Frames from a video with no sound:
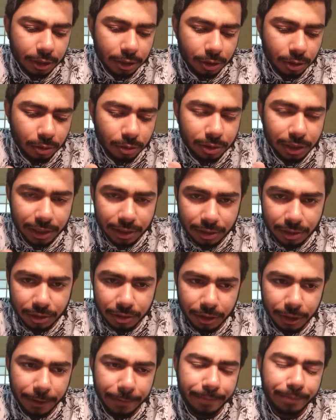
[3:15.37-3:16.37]
so that is the
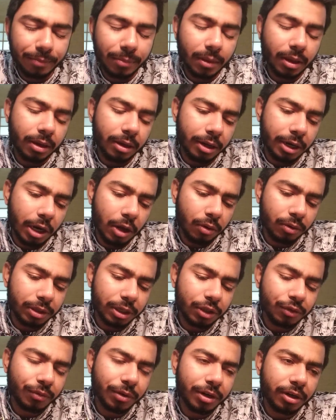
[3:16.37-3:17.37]
thing now there
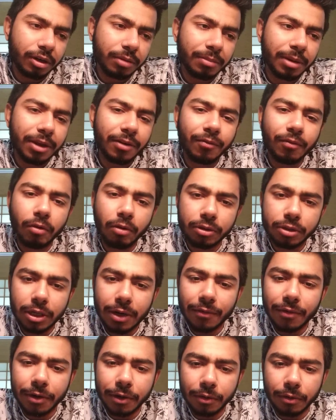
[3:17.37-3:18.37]
is one term like false
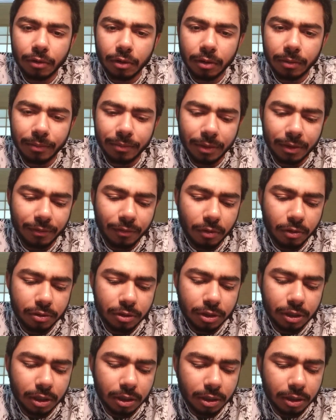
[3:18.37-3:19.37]
diverticulum false
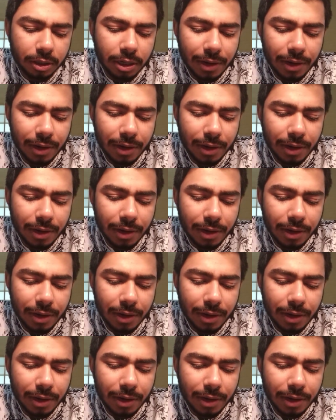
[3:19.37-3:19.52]
uh,